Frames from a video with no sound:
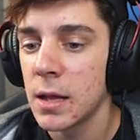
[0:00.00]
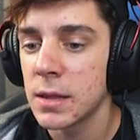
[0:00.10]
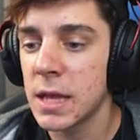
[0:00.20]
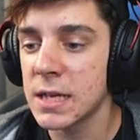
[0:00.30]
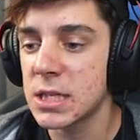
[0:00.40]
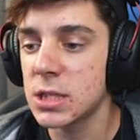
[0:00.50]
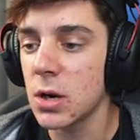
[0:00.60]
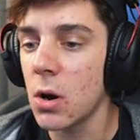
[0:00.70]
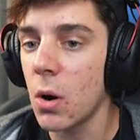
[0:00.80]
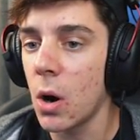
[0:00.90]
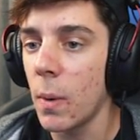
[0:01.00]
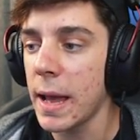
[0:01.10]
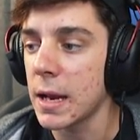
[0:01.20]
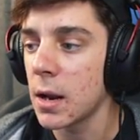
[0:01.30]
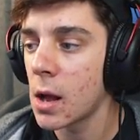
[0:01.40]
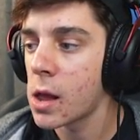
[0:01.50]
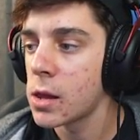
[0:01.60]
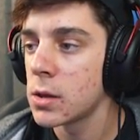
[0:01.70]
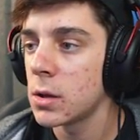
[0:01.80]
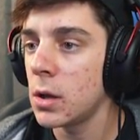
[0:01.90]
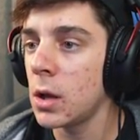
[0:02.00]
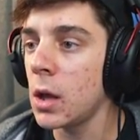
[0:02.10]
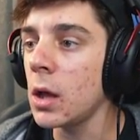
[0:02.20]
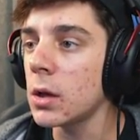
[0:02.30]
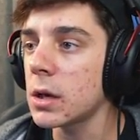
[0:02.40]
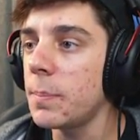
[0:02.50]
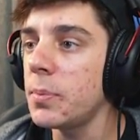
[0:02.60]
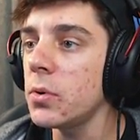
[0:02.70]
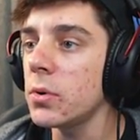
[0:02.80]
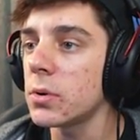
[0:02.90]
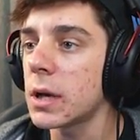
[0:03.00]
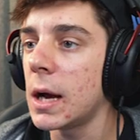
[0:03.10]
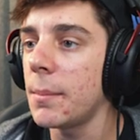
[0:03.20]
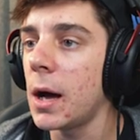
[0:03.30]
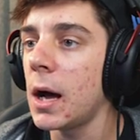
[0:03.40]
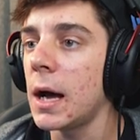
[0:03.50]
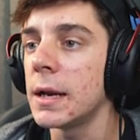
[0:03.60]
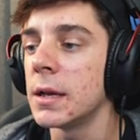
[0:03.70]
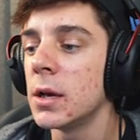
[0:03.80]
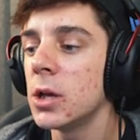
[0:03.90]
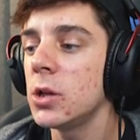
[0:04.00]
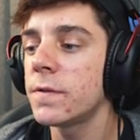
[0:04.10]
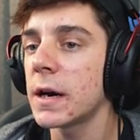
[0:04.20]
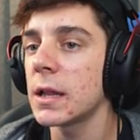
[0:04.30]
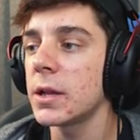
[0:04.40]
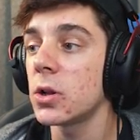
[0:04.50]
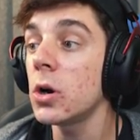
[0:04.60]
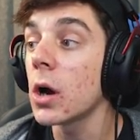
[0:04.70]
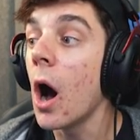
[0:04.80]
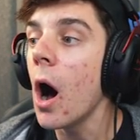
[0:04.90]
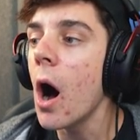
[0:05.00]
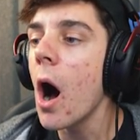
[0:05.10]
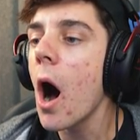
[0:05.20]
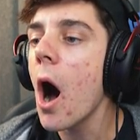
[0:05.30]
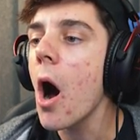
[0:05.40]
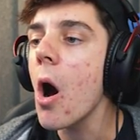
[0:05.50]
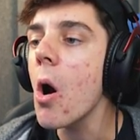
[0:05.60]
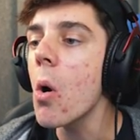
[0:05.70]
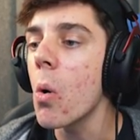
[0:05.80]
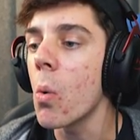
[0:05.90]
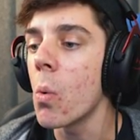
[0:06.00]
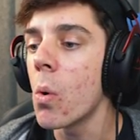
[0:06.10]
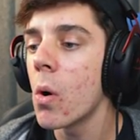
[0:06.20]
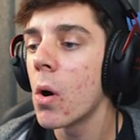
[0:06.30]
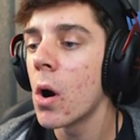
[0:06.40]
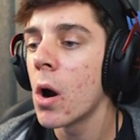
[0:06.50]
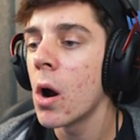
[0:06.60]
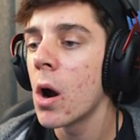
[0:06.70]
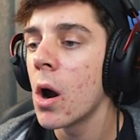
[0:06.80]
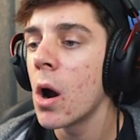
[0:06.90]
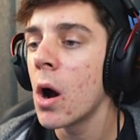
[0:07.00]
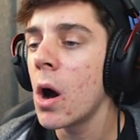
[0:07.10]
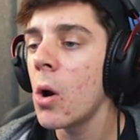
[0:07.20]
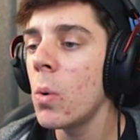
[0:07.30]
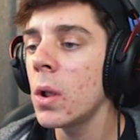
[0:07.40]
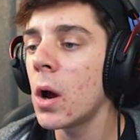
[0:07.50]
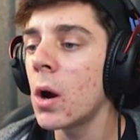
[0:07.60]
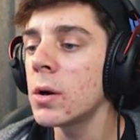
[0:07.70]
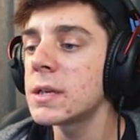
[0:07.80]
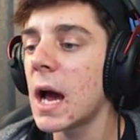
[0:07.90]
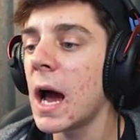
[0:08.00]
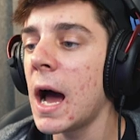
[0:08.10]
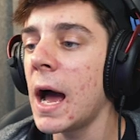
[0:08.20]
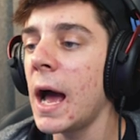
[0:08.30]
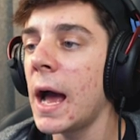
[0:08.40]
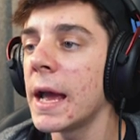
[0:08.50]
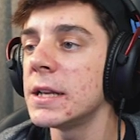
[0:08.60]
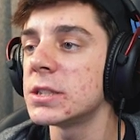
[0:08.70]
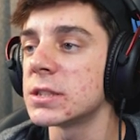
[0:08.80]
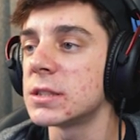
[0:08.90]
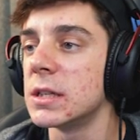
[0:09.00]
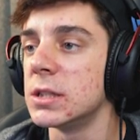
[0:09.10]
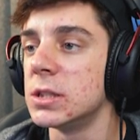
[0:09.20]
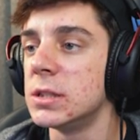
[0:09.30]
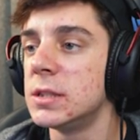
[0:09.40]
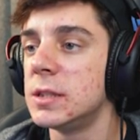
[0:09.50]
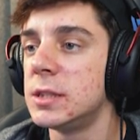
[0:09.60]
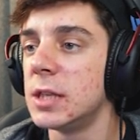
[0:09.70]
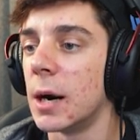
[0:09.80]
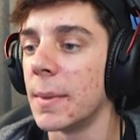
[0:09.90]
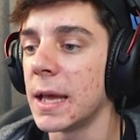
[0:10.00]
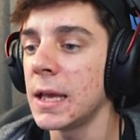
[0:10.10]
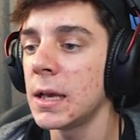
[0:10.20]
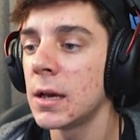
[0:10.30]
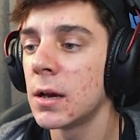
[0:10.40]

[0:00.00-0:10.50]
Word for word: That's so, oh wait. Oh, Kaboodle, come on. You've got a little hook. Oh. Oh, well, aren't I just a dummy?